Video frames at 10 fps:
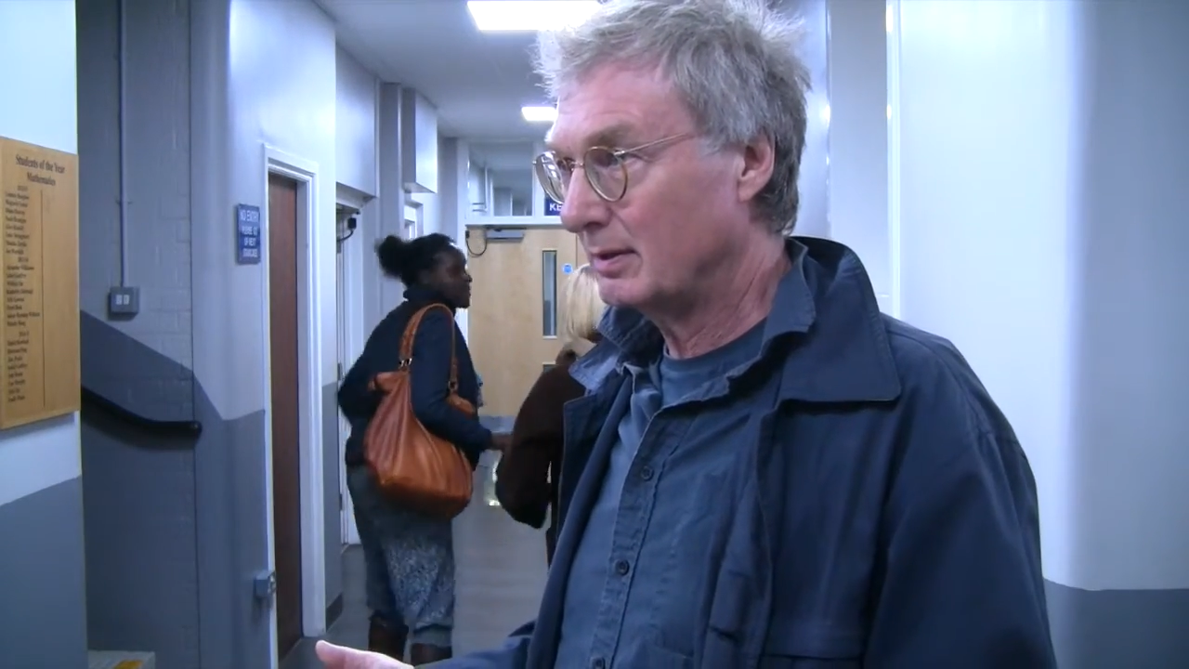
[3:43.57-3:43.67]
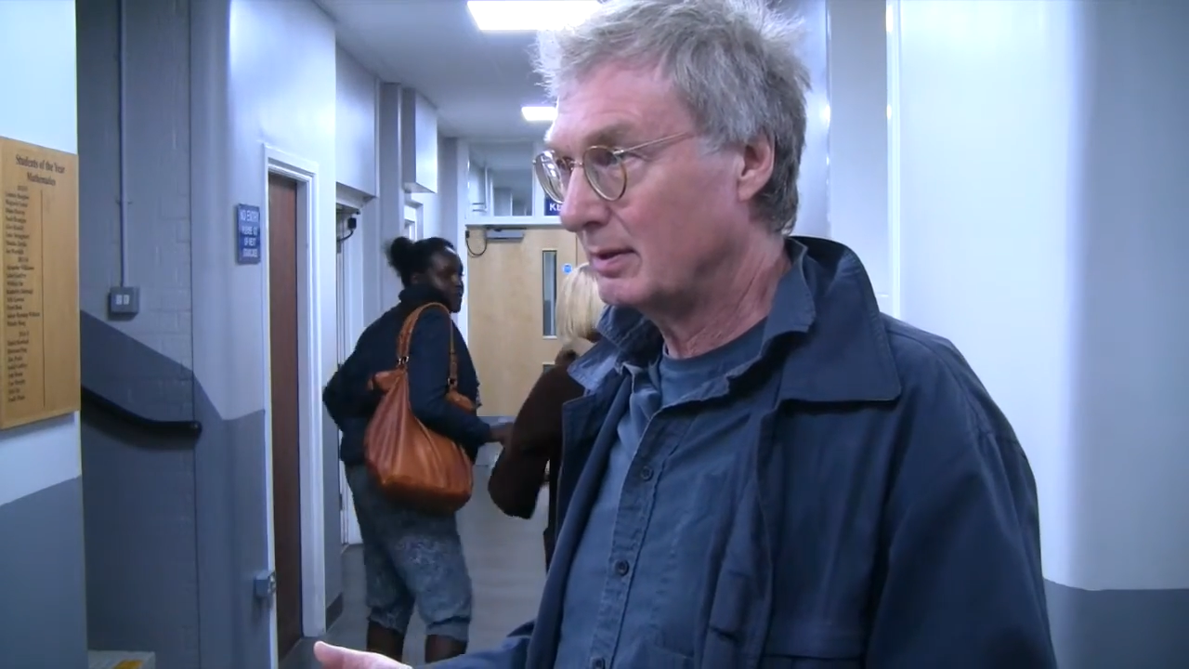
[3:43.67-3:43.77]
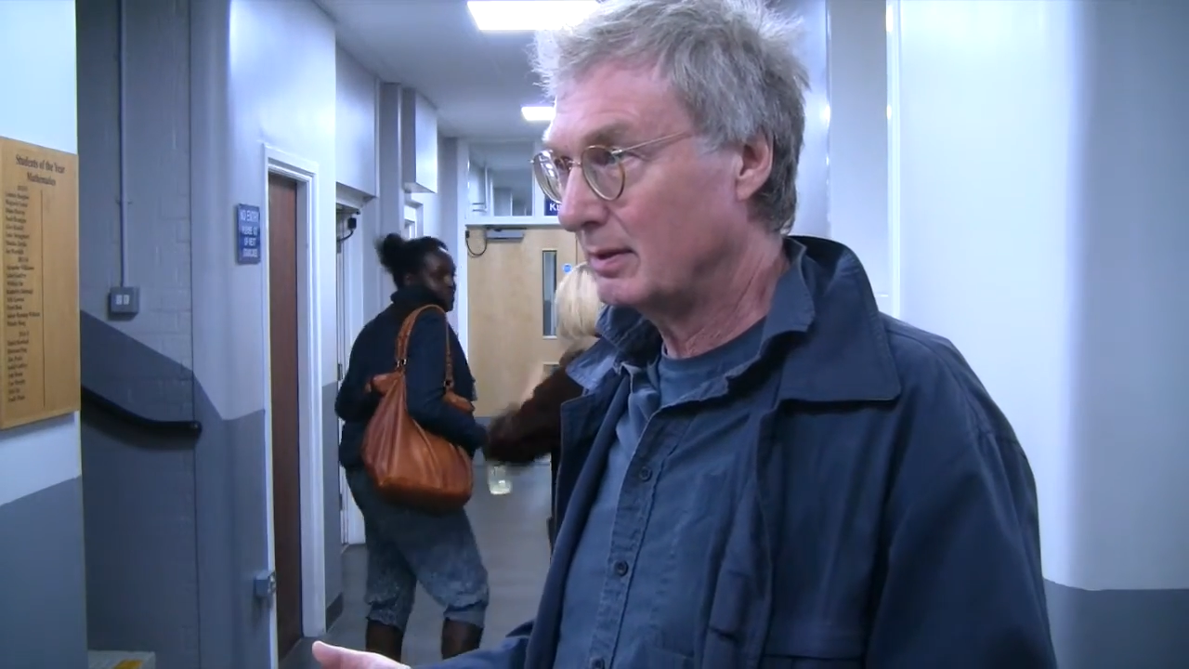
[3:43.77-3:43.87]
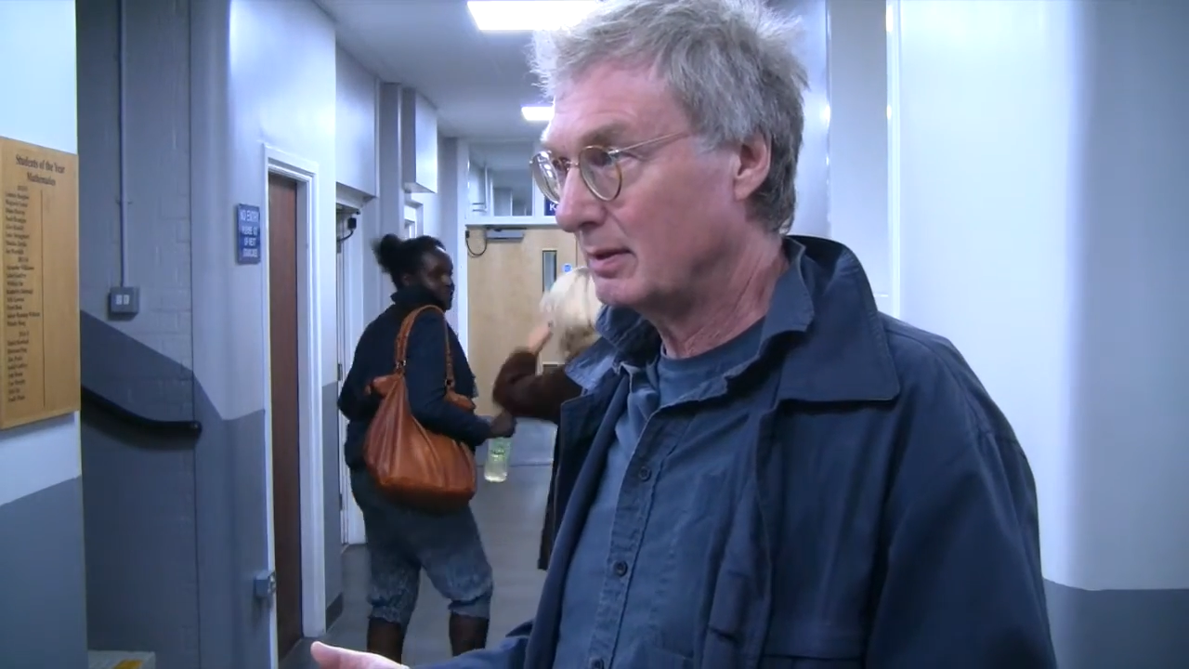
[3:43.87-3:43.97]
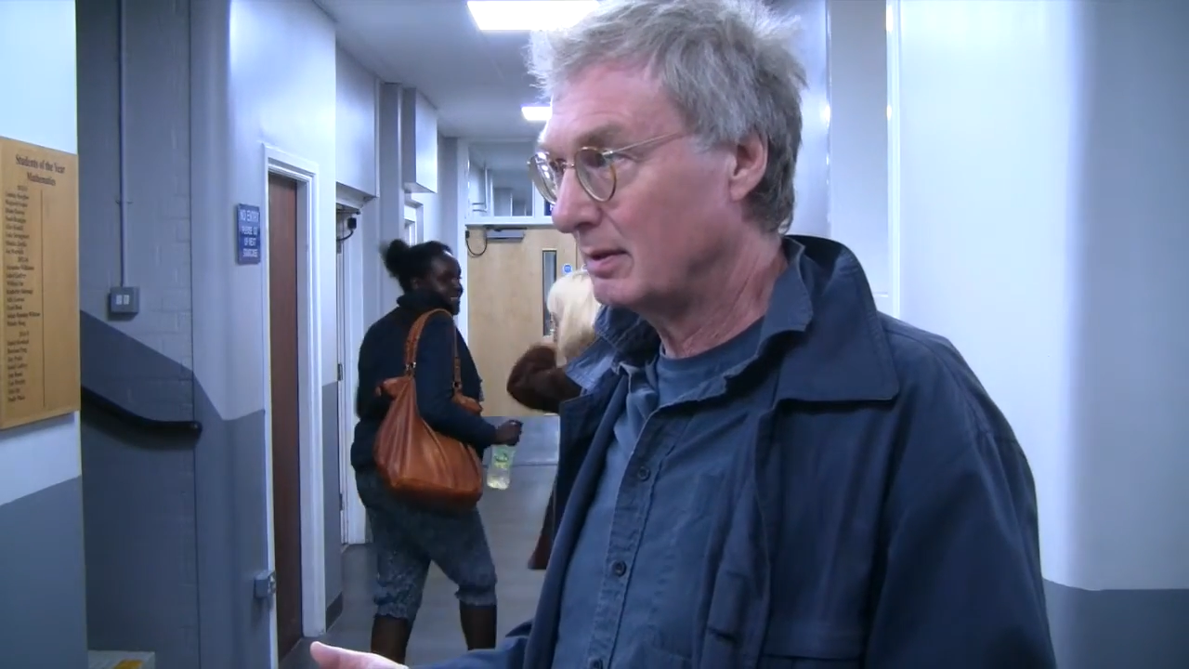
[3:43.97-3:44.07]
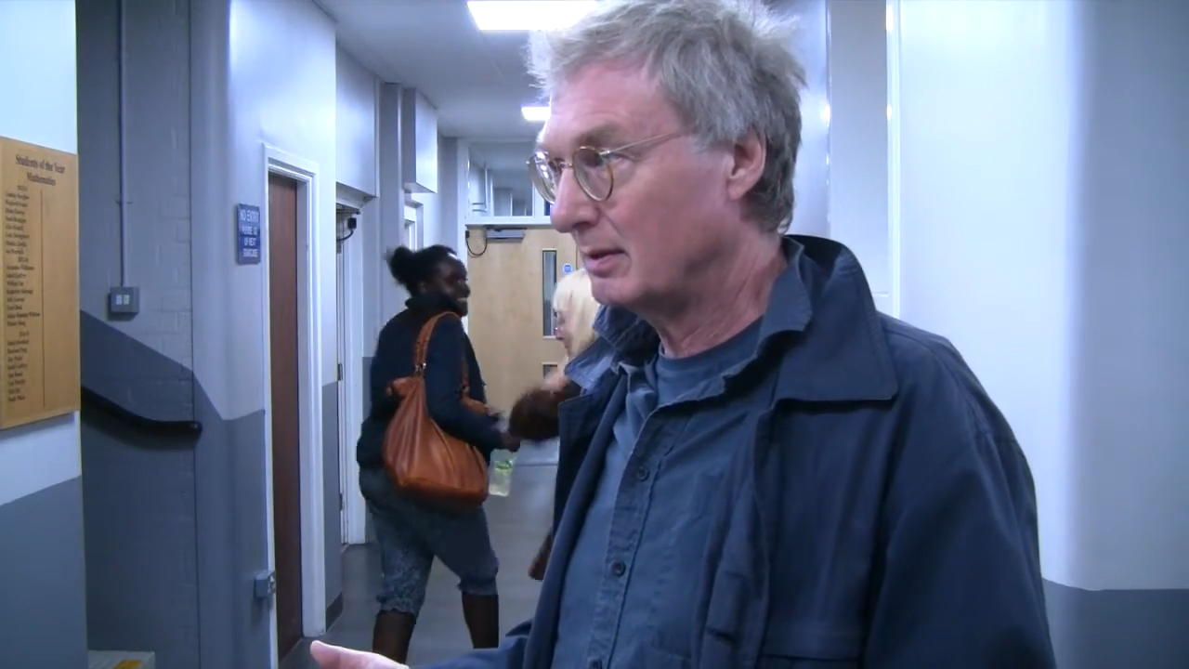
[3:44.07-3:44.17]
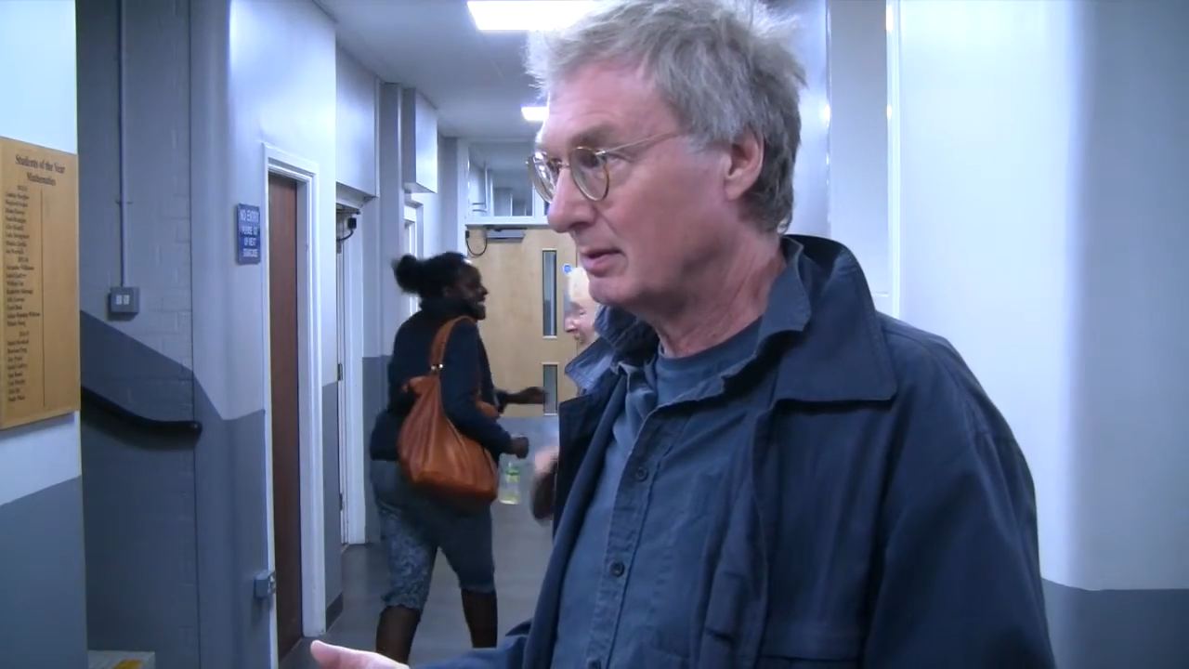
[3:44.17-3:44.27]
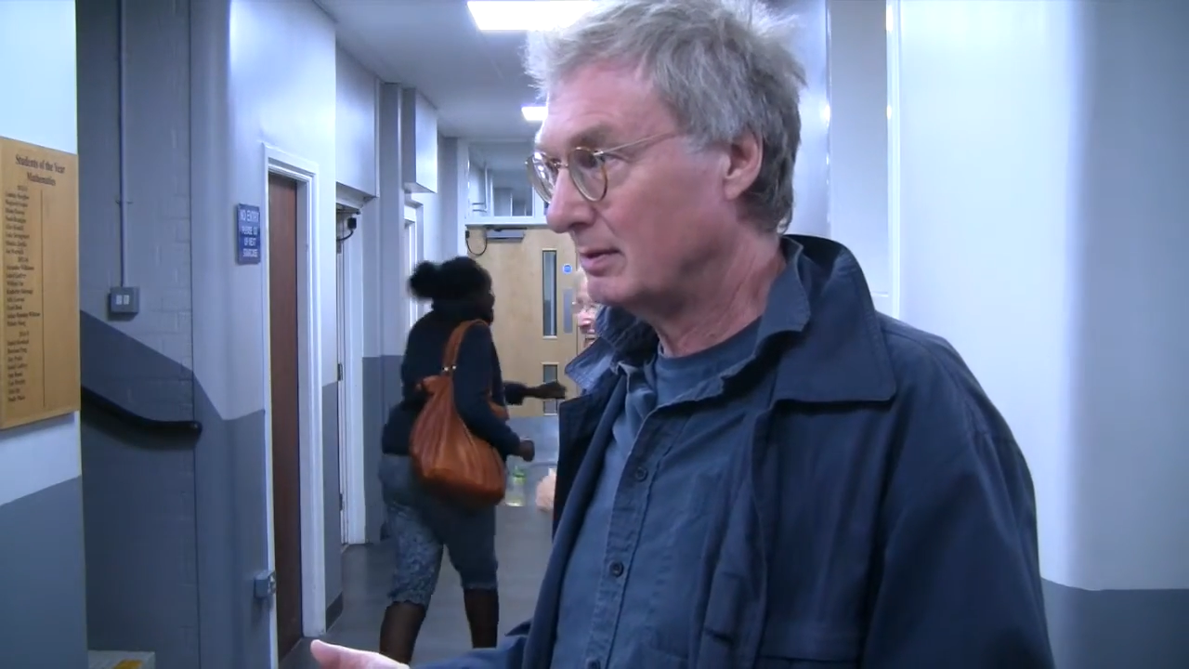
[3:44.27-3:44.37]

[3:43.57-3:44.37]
of course, this evening.